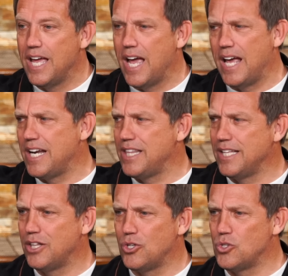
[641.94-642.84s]
And I think
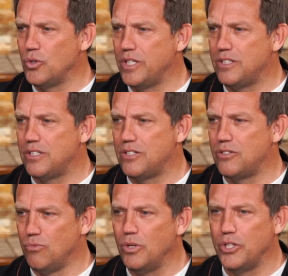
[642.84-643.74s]
that there's only
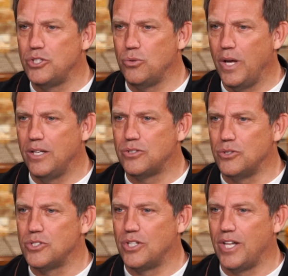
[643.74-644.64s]
really two
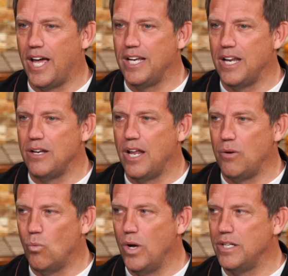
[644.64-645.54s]
answers to that. And,
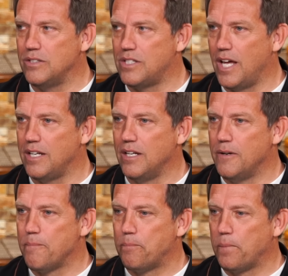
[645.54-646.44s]
and one is that
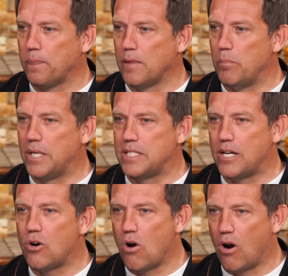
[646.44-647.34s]
because at
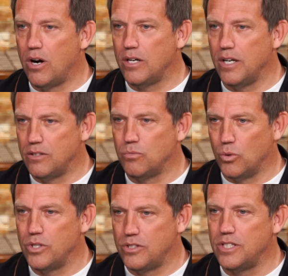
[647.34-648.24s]
our heart, it, we're
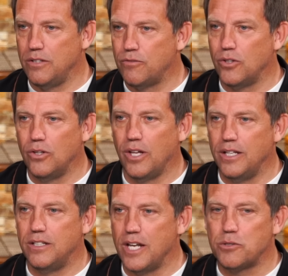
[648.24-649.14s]
deceitful
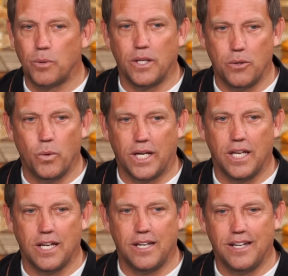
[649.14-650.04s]
and desperately
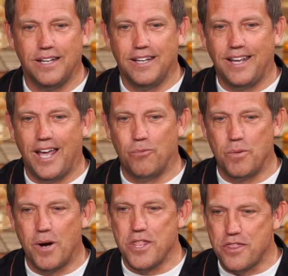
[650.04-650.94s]
wicked and and we
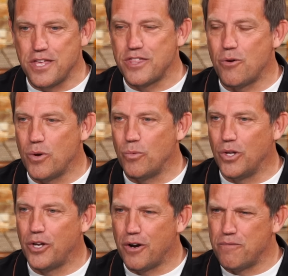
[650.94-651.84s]
might think that we
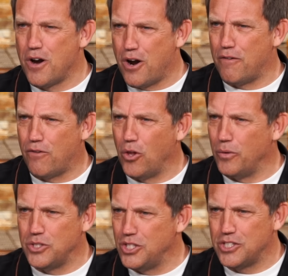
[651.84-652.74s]
really are are
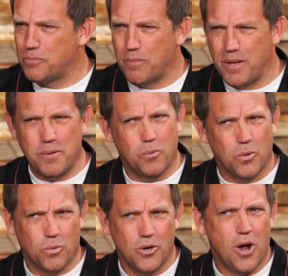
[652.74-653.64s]
following Jesus, but maybe
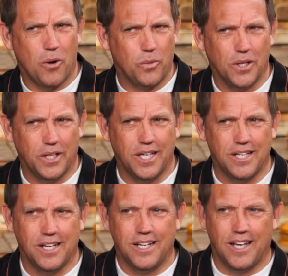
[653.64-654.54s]
we're not really,
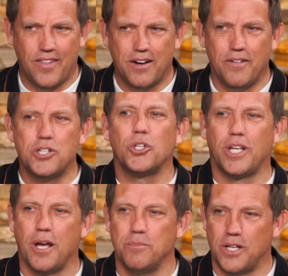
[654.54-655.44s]
and and that eventually
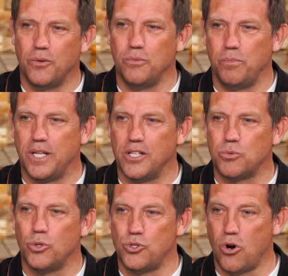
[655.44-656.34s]
comes out because
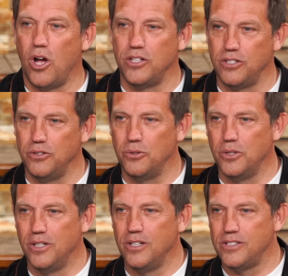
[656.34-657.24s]
we're drawn to
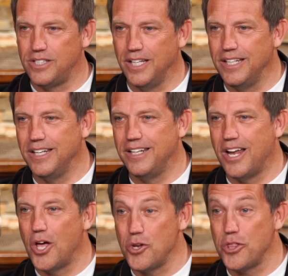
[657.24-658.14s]
sin and
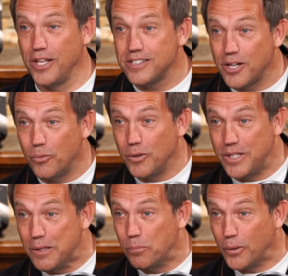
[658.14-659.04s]
other things that we
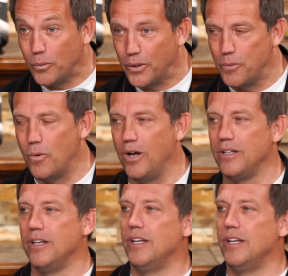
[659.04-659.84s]
deeply really want,